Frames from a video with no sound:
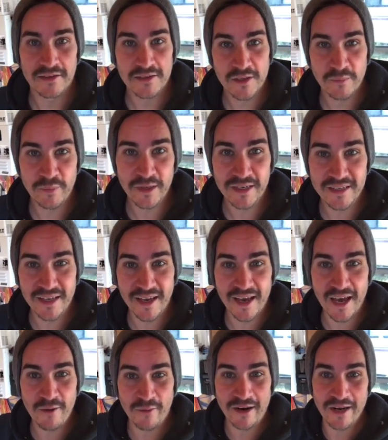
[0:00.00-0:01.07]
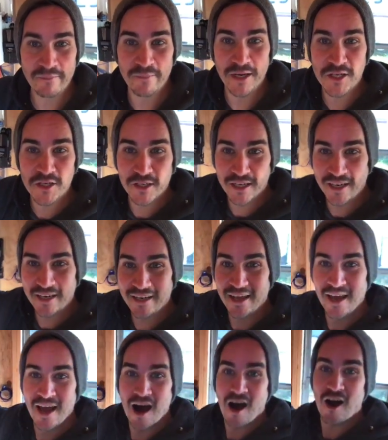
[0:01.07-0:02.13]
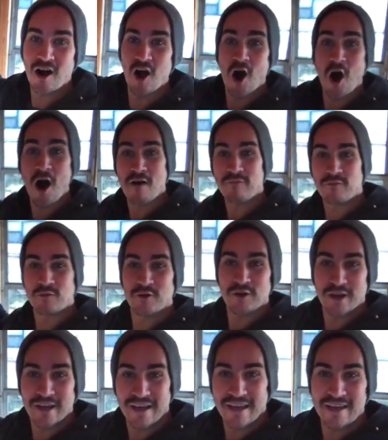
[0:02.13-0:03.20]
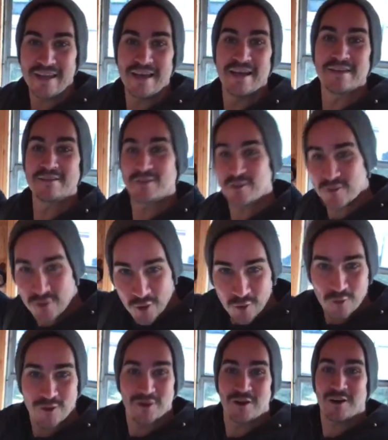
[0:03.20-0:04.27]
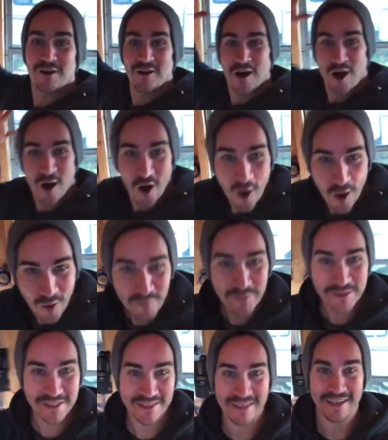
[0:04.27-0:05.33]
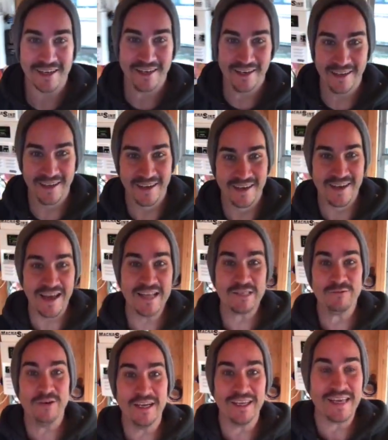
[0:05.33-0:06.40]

is a big day. We're commissioning our off-grid solar homestead. It's really